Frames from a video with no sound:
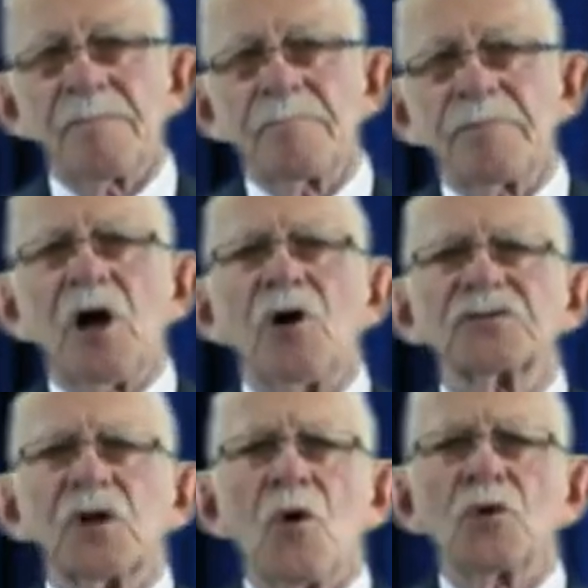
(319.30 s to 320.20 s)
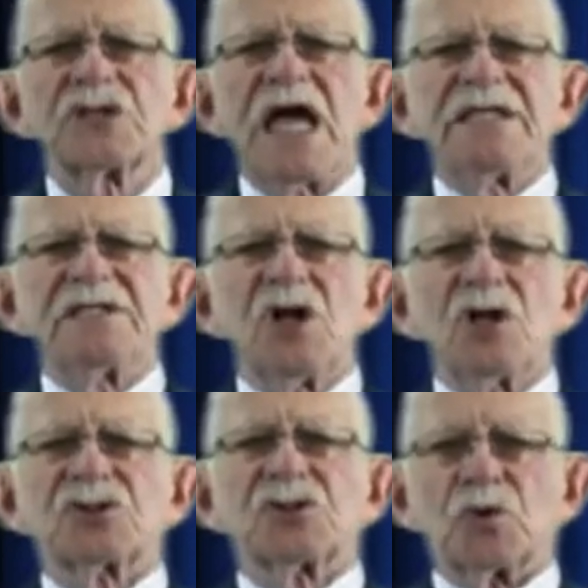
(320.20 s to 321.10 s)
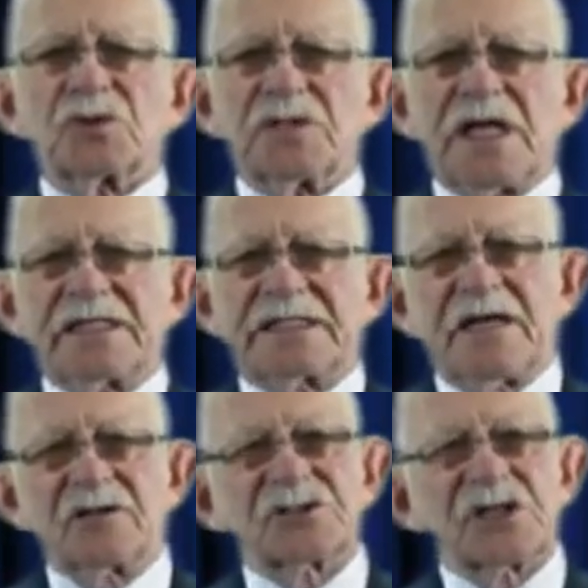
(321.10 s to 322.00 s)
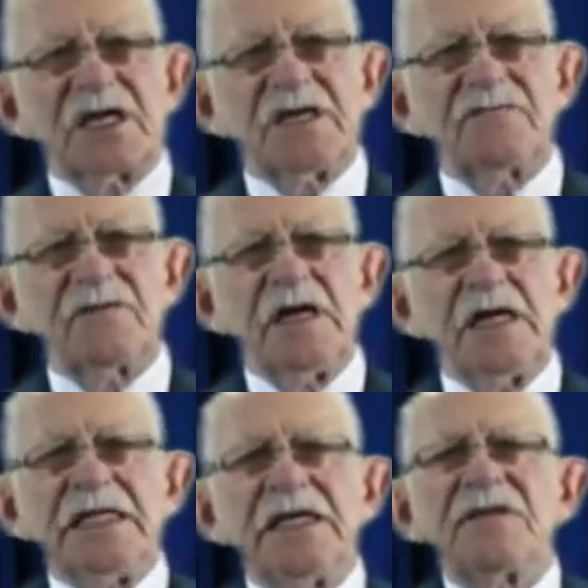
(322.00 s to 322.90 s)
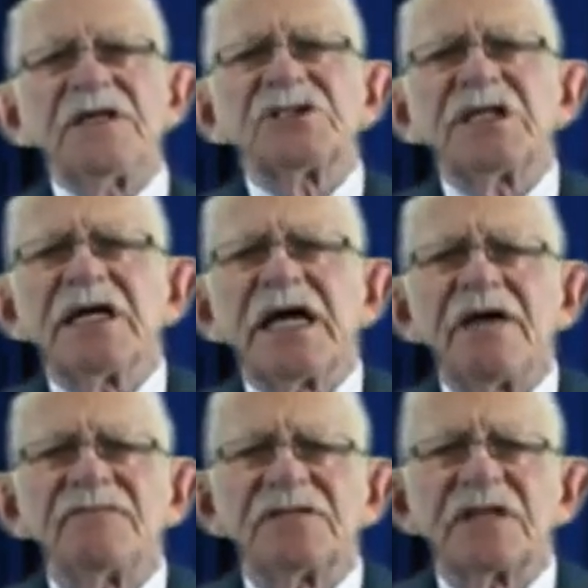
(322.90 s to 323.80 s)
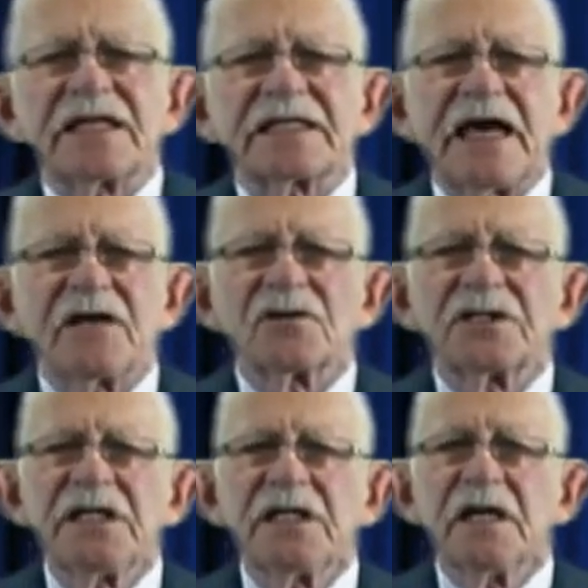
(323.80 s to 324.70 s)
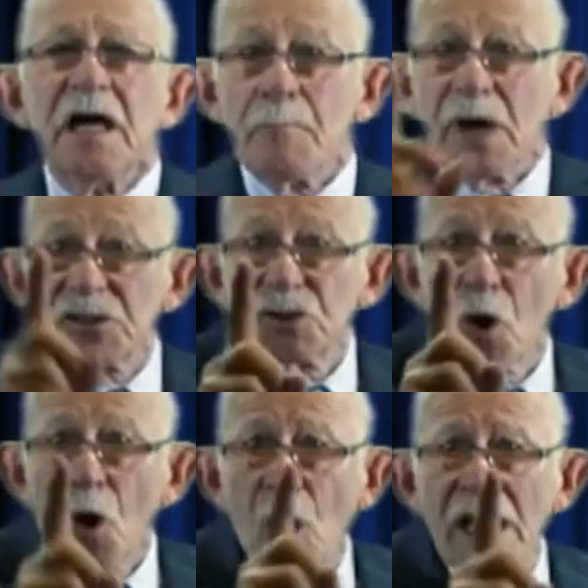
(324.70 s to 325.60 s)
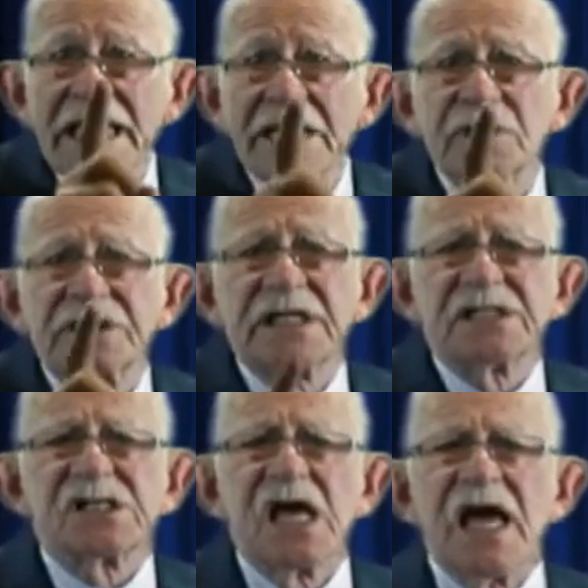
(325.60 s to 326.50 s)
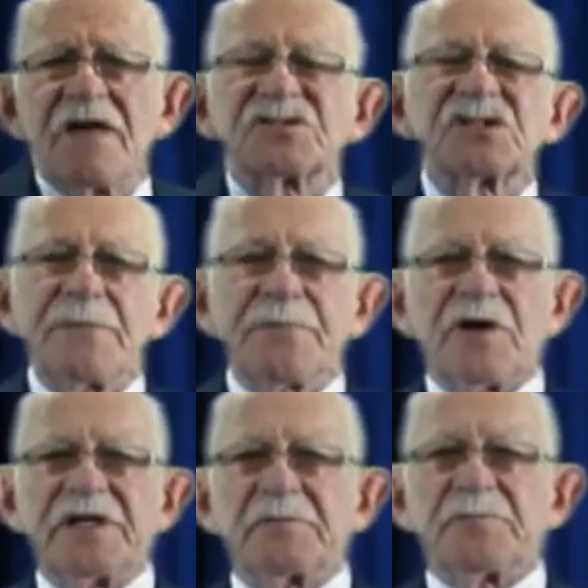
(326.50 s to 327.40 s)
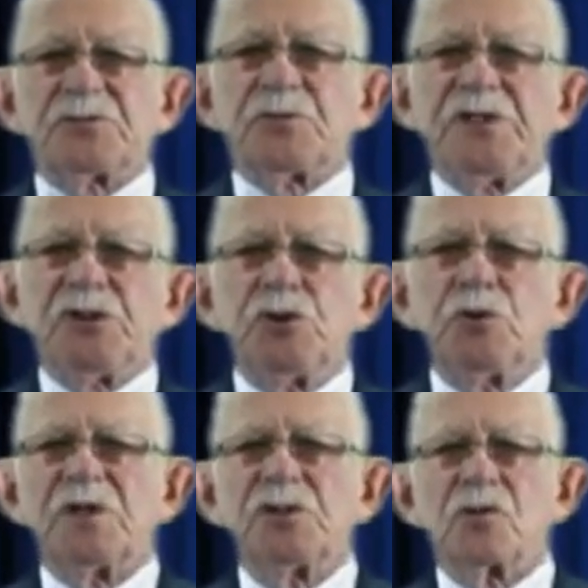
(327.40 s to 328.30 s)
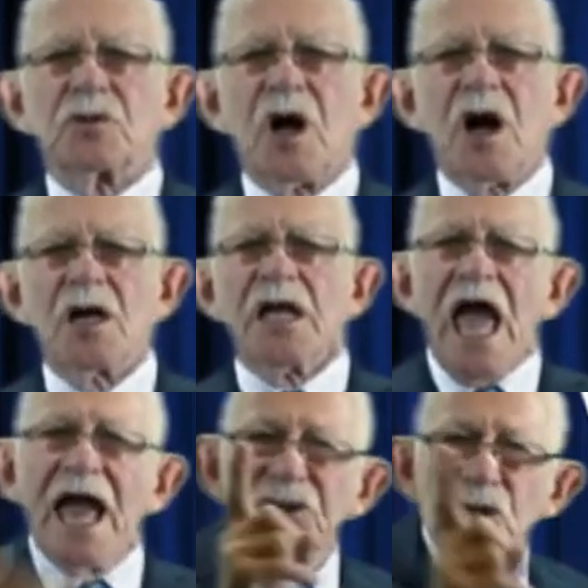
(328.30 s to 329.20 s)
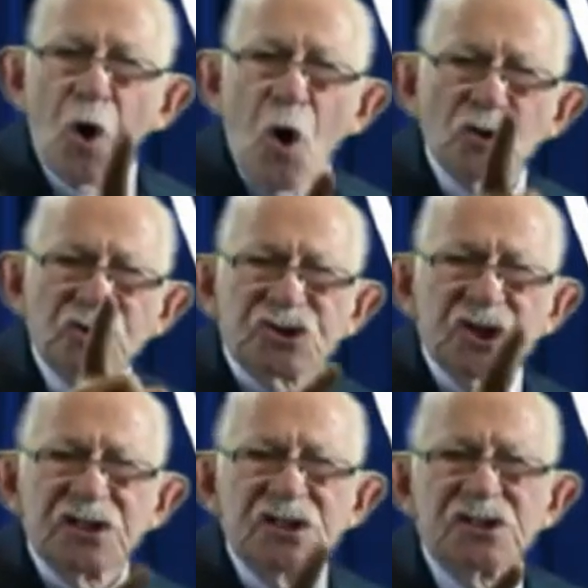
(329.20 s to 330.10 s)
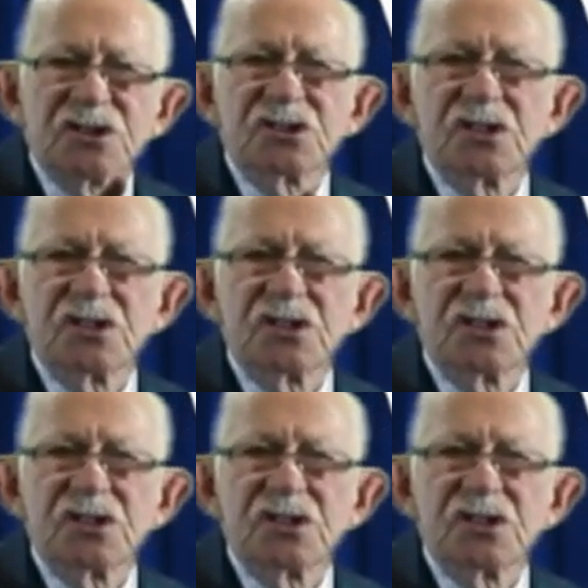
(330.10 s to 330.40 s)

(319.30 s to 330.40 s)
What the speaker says: Behold, the Lord's hand is not shortened that it cannot save, neither his ear heavy that it cannot hear. But your iniquities have separated between you and your God, and your sins